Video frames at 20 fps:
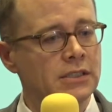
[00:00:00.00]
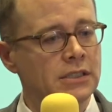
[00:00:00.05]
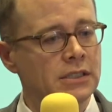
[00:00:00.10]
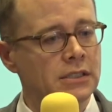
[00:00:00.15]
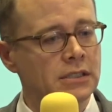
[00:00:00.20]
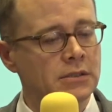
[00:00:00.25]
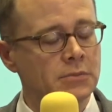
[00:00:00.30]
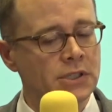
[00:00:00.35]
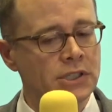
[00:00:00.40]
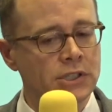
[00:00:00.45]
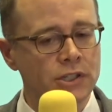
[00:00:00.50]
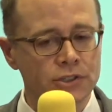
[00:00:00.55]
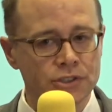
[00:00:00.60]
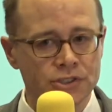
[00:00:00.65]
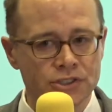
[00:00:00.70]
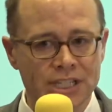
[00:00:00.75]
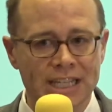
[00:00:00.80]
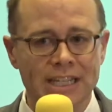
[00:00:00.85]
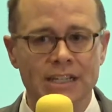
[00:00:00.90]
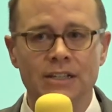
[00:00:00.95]
an
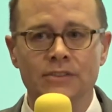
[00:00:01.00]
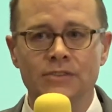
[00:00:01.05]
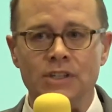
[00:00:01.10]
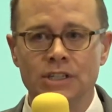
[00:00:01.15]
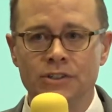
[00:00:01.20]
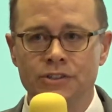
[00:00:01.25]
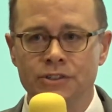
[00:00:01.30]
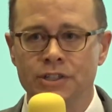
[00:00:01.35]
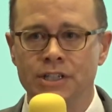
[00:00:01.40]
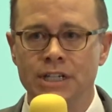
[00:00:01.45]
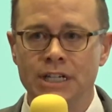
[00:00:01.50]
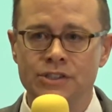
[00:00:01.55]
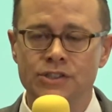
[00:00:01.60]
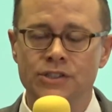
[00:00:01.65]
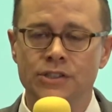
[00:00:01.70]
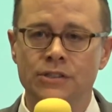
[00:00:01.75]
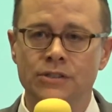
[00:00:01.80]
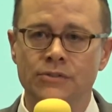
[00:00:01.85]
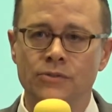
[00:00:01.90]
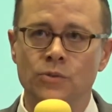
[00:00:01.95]
understanding of the
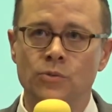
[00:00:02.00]
interconnection of